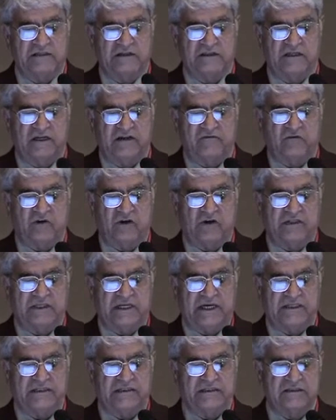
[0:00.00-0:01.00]
In
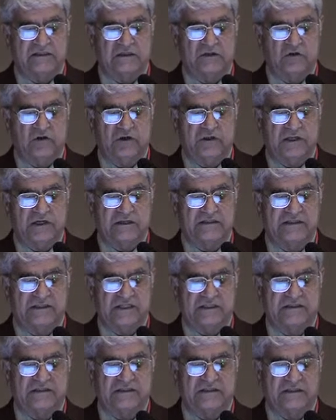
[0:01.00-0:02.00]
nephrolithiasis urine, there are
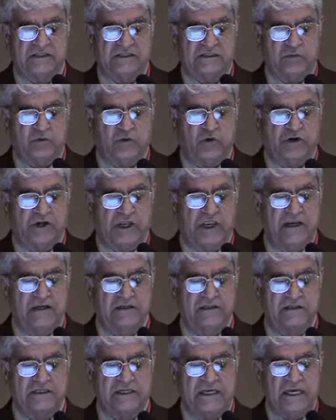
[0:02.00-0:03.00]
66
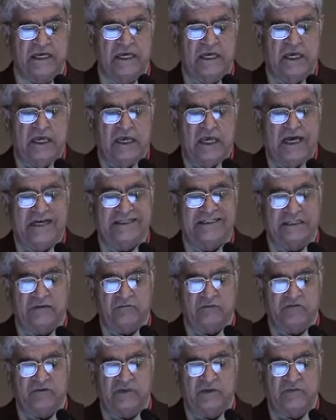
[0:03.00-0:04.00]
proteins. And some
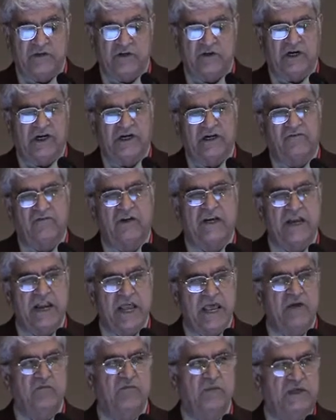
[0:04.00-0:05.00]
of them, you can't even
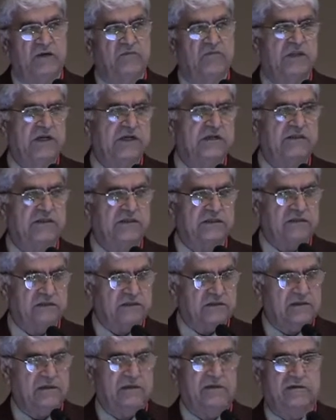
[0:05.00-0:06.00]
name them. They're
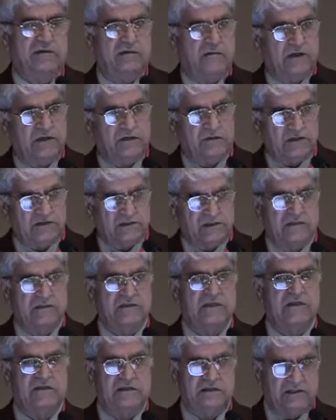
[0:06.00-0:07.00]
just that this is
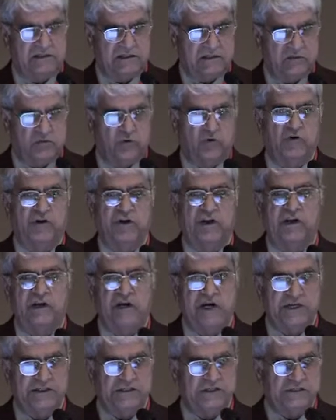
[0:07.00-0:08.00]
it, this is protein,
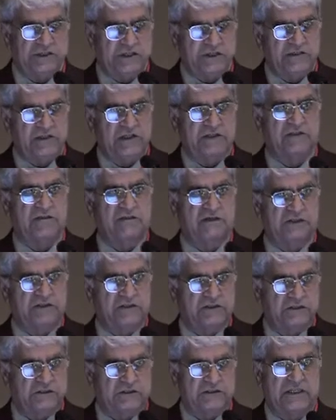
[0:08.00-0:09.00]
IgG this,
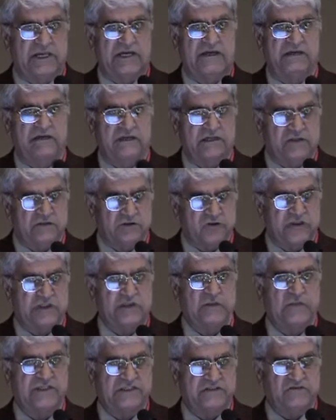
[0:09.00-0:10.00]
IgG that. There is no
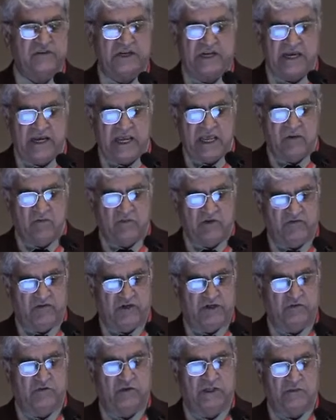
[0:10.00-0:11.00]
specific name
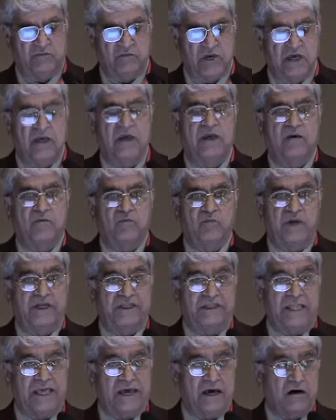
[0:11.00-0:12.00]
even to them.
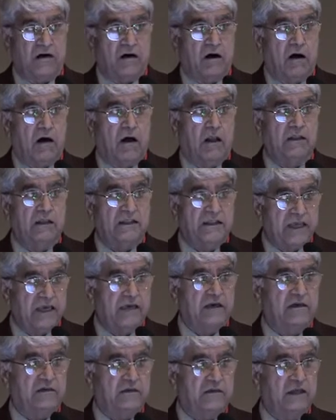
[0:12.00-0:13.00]
But they are all
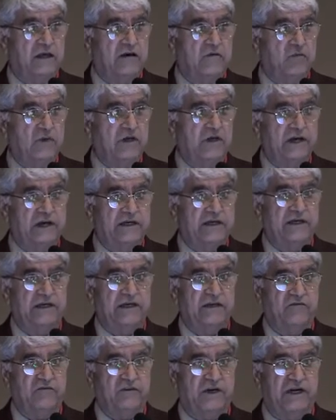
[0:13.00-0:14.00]
there. They have been
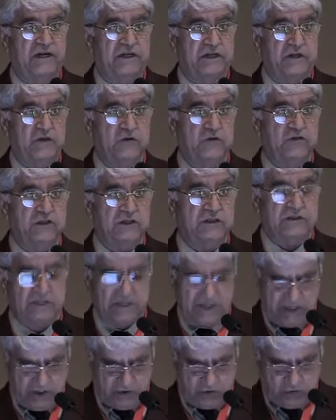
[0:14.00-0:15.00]
identified using the
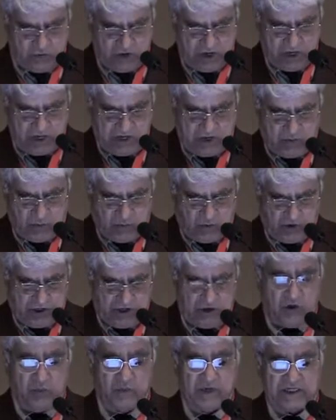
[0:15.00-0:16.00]
new
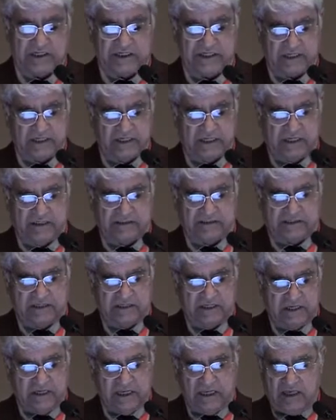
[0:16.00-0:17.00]
proteomic techniques.
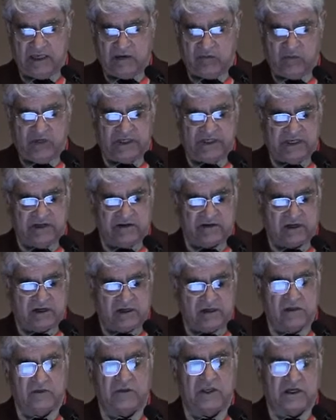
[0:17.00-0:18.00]
But
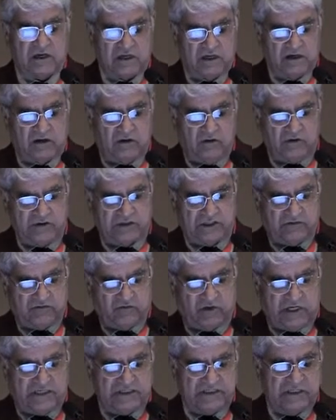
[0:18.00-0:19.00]
their conclusion
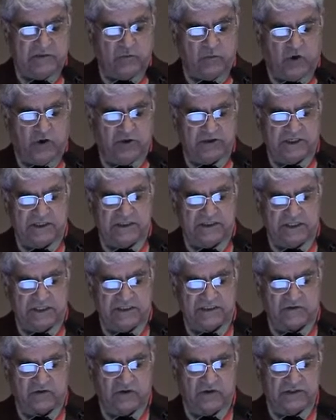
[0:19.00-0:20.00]
was that both kidney
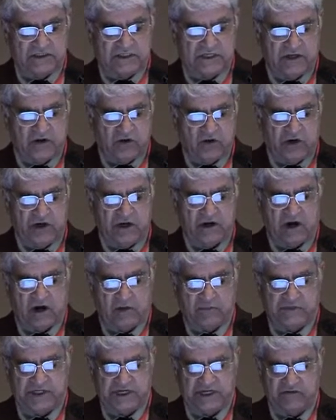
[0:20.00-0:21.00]
stones and urine
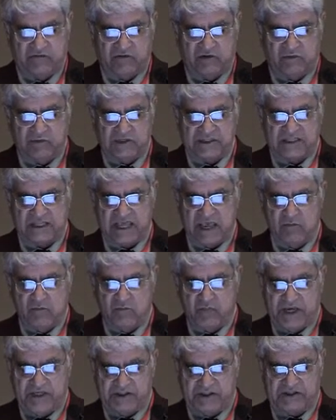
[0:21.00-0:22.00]
obtained from the same
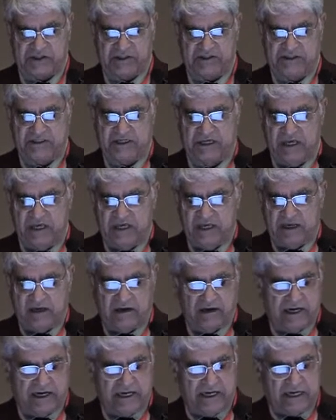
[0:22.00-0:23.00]
patients
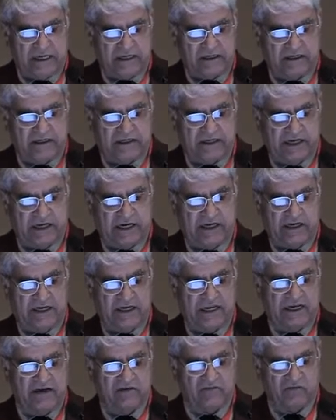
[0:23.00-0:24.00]
greatly contained
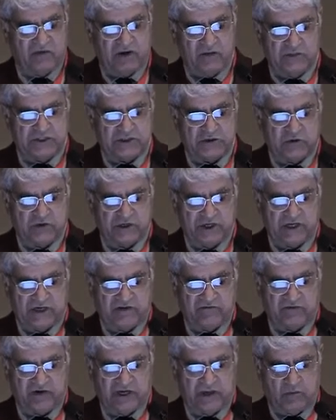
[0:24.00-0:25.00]
inflammatory
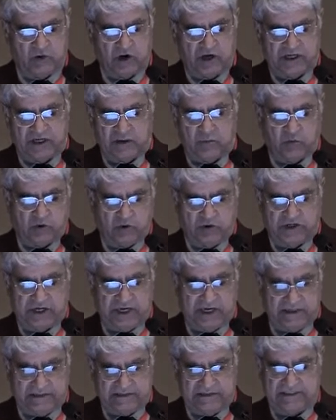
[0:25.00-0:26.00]
and fibrotic
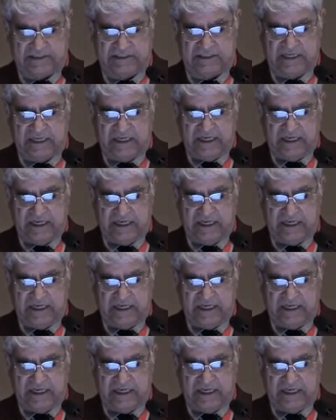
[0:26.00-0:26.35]
proteins.